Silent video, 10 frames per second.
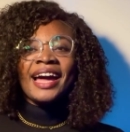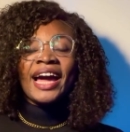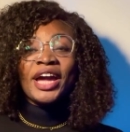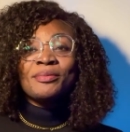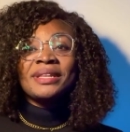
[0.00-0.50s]

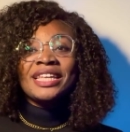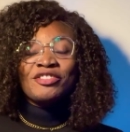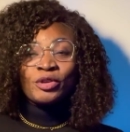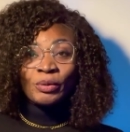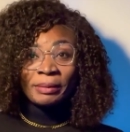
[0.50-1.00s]
I
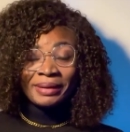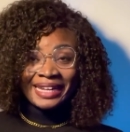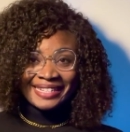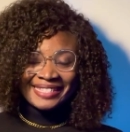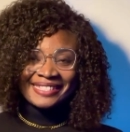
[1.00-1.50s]
believe you were
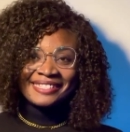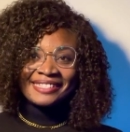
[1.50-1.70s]
blessed.